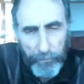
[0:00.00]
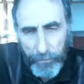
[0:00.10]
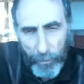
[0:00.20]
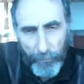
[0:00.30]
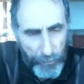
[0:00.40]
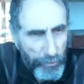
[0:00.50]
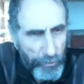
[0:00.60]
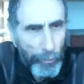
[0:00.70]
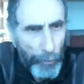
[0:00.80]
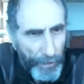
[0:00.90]
Uh, you know, if
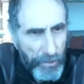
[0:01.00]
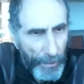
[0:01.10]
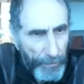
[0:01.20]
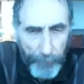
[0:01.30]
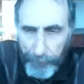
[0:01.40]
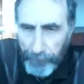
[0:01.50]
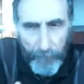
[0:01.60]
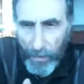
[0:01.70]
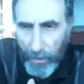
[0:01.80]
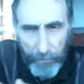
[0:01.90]
you're two weeks late,
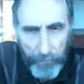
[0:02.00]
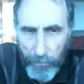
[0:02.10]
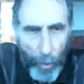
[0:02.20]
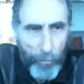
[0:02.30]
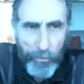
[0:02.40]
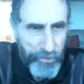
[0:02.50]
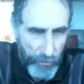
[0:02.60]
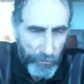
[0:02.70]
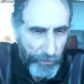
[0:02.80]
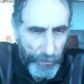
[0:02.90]
um,
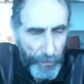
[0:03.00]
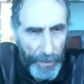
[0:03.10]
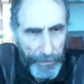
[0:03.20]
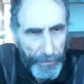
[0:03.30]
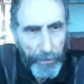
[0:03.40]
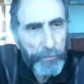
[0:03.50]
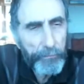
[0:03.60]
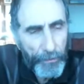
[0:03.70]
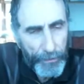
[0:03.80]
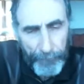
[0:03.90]
almost certainly you'll get
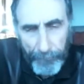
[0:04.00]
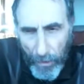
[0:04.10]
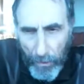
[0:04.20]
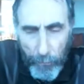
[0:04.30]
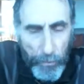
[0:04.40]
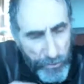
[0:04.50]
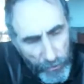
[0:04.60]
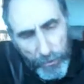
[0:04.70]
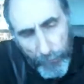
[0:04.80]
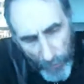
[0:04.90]
an incomplete,
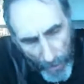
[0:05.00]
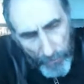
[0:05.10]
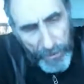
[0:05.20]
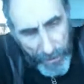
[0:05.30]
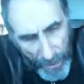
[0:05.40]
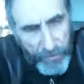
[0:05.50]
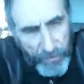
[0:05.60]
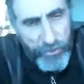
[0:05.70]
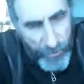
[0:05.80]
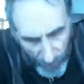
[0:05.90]
which you can remedy
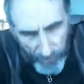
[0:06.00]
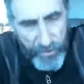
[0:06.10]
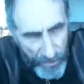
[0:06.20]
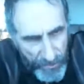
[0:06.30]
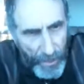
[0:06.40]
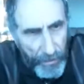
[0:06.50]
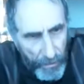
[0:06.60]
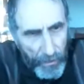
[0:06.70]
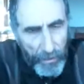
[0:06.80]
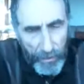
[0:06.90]
next term, as I
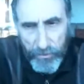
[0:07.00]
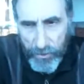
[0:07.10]
say.